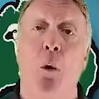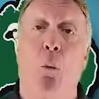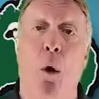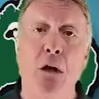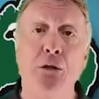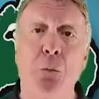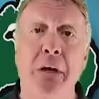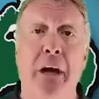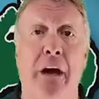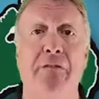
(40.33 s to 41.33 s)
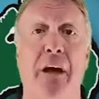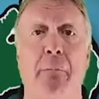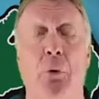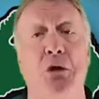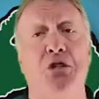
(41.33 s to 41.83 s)
whilst we have
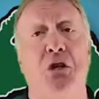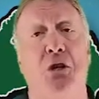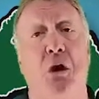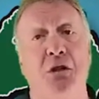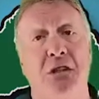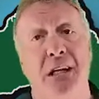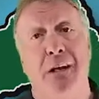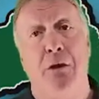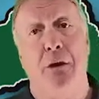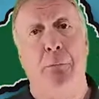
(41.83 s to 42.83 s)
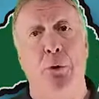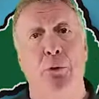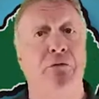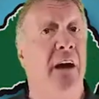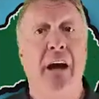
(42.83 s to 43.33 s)
that moisture constantly on the
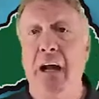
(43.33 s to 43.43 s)
move,